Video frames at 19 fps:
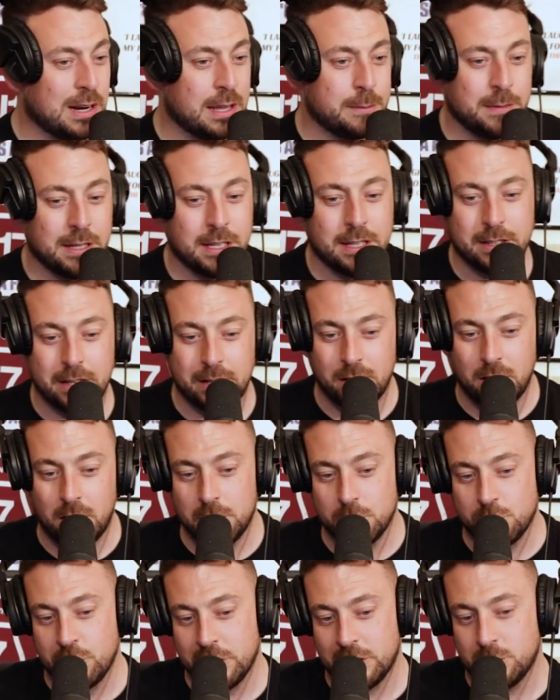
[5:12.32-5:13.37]
were letting me in then and all
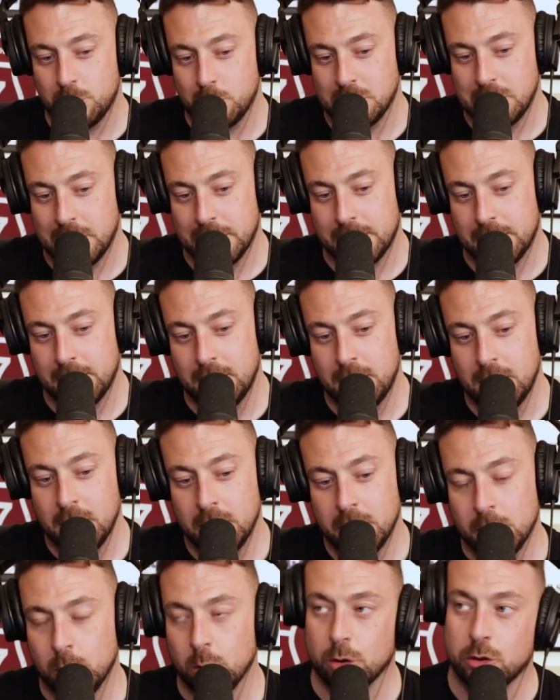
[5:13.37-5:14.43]
the tricks. It was like,
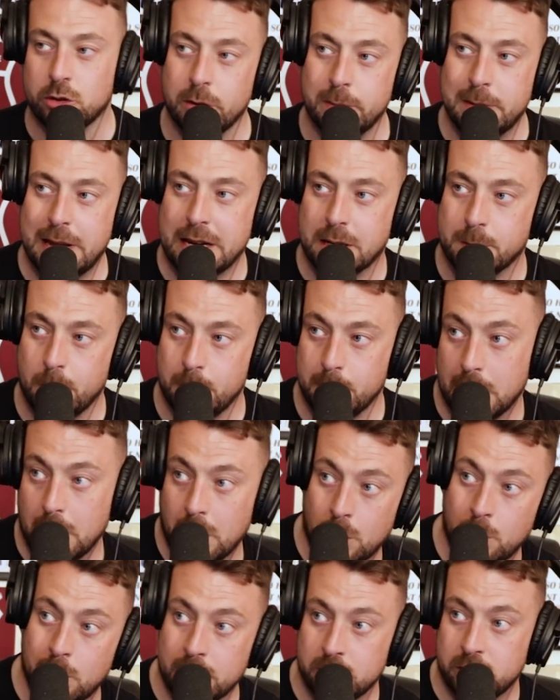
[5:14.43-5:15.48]
you know, 'cause some lad would come up and be like,
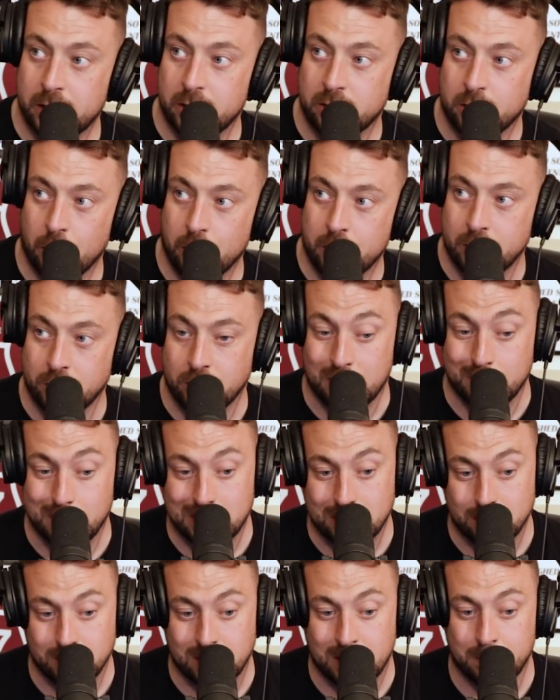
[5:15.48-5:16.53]
oh, I want a size 30. Johnny
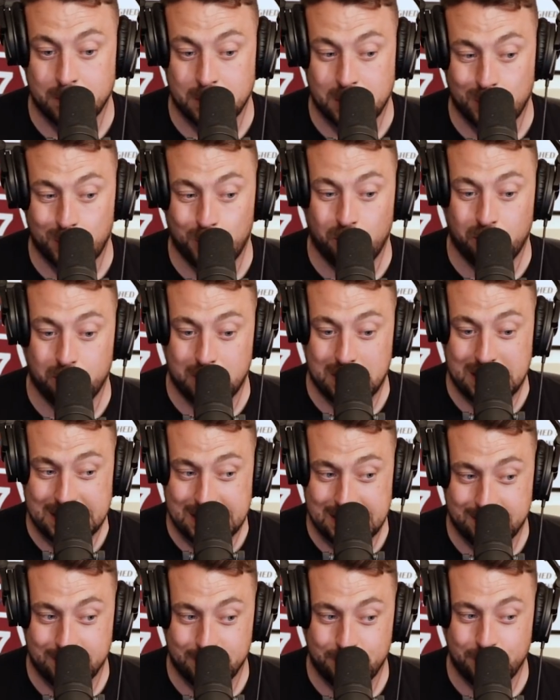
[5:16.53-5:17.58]
would be like, give him 2 of them.
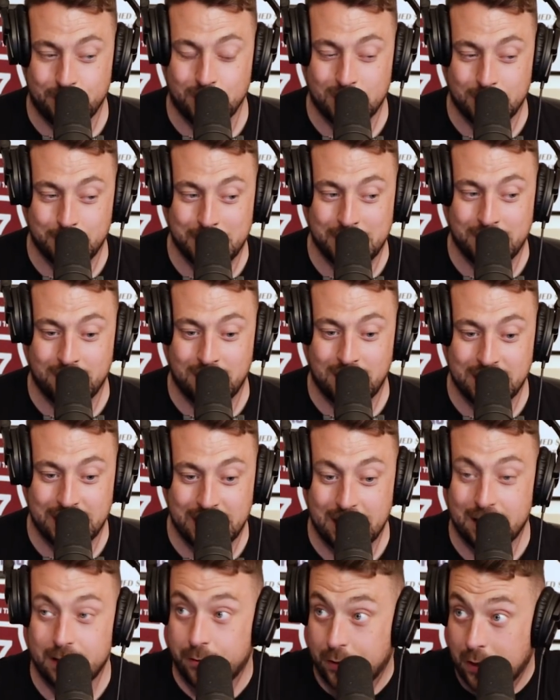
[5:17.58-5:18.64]
Like, we're fucking be here all
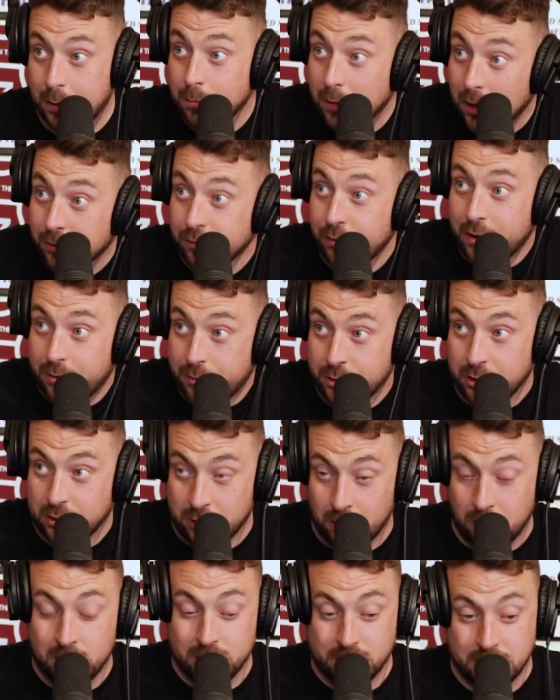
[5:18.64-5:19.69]
day. If you give them like 5 or 6
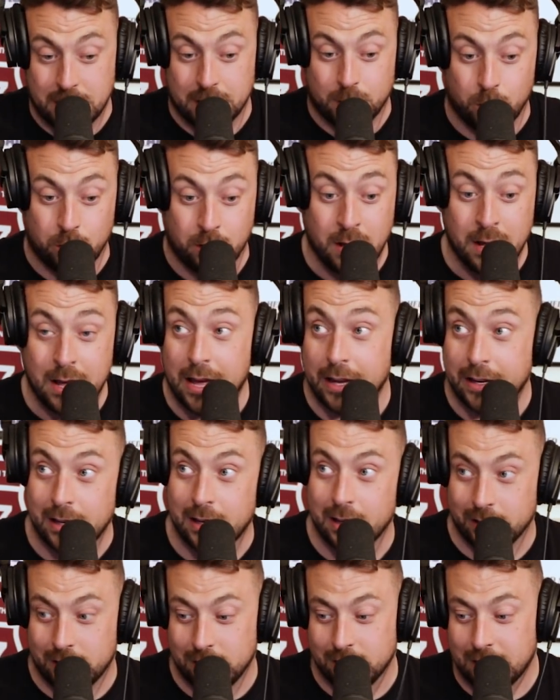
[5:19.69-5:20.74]
hurls, they'll go. And then
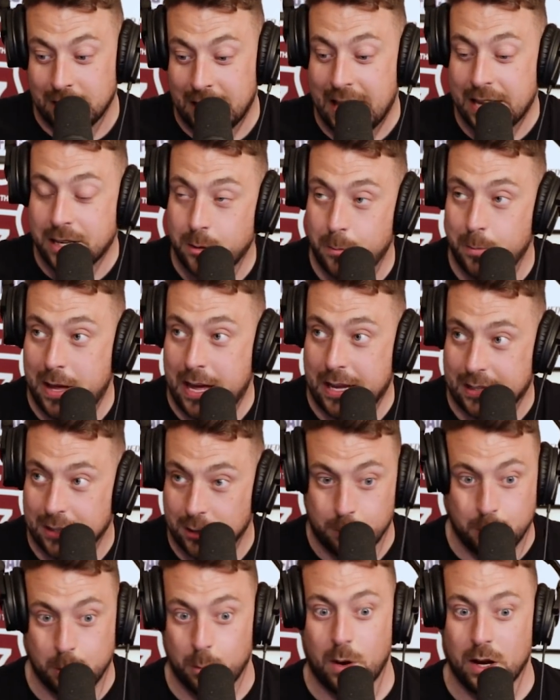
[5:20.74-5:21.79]
like they'll hand them back
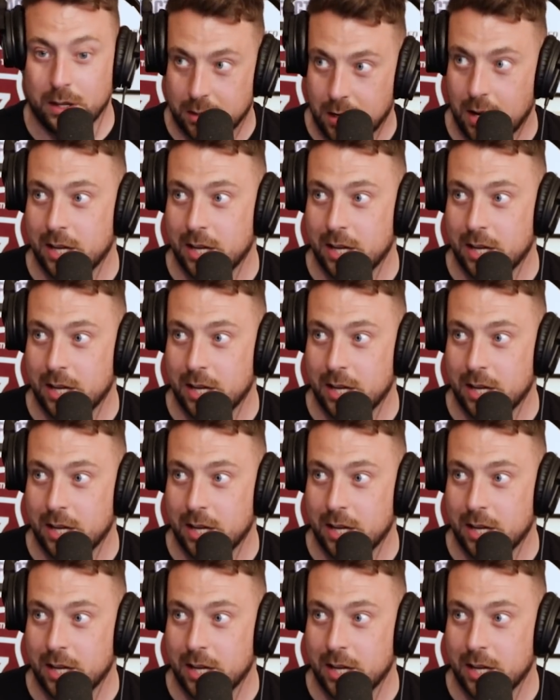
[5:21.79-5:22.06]
and there'll be one